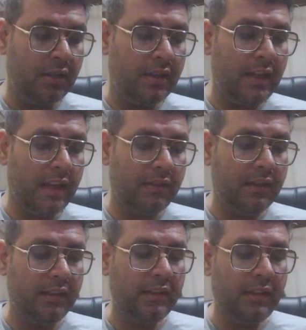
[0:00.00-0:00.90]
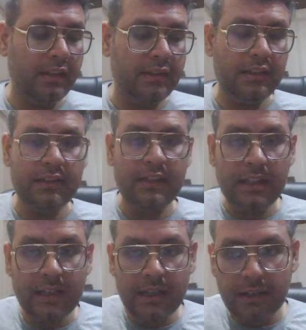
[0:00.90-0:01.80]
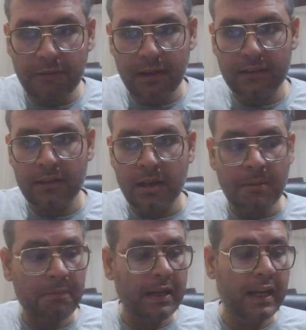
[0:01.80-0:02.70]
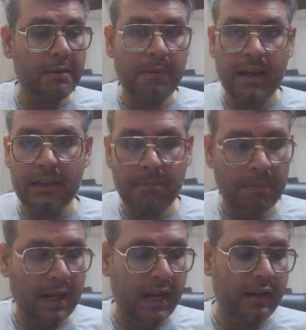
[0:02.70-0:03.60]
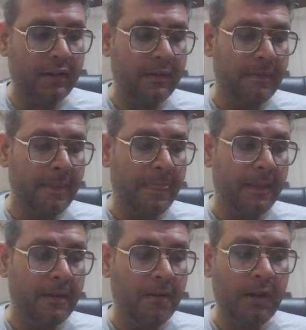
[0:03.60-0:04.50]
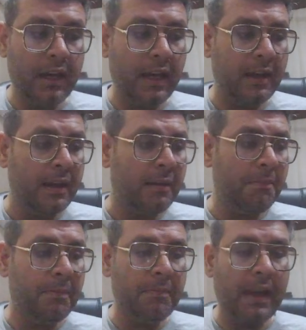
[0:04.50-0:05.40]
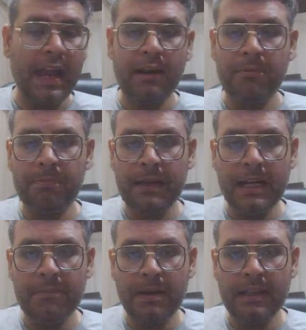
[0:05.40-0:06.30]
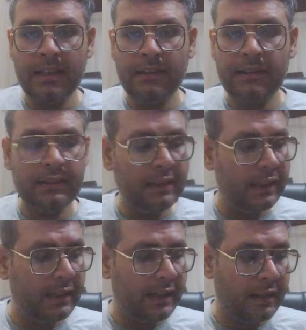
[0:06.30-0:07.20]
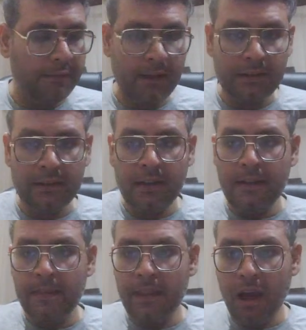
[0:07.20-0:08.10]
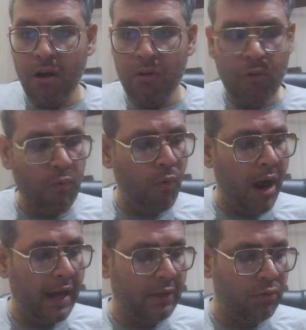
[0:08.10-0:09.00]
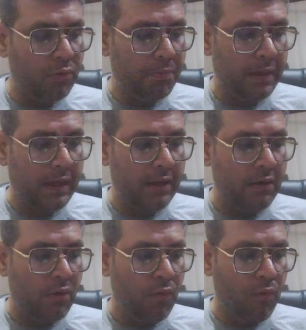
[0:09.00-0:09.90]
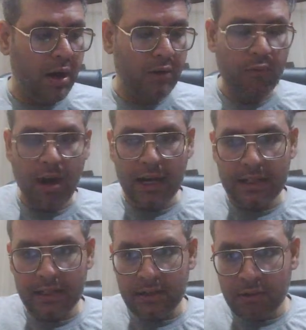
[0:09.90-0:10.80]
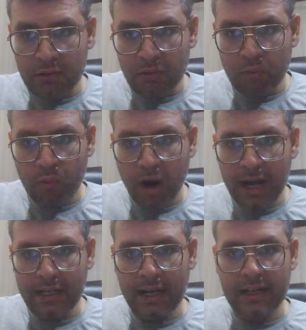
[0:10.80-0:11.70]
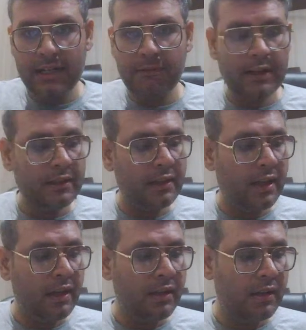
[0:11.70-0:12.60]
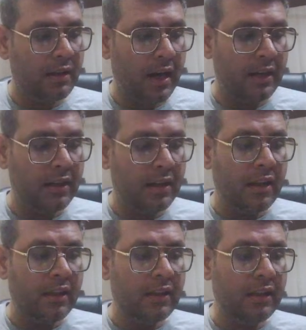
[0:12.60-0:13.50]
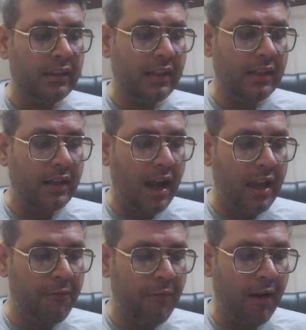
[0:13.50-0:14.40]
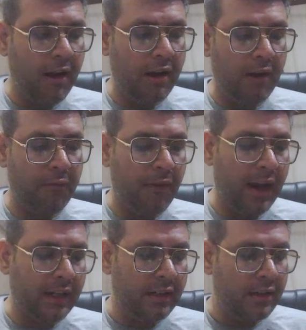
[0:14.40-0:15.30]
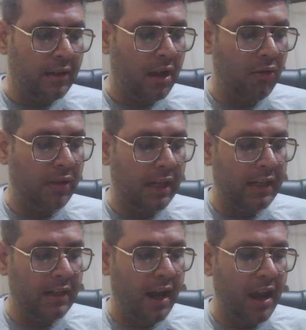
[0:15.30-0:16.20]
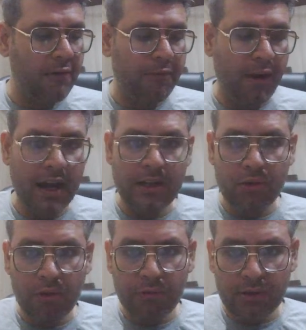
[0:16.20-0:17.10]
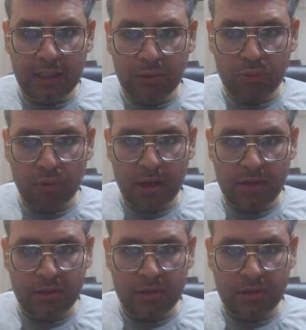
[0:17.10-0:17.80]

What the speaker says: Yes, this is a Sicilian defense played by the black. Okay, black played by the Sicilian defense. Now white to play. What white did? White activate the knight. This entire fight. Now the entire fight of this square.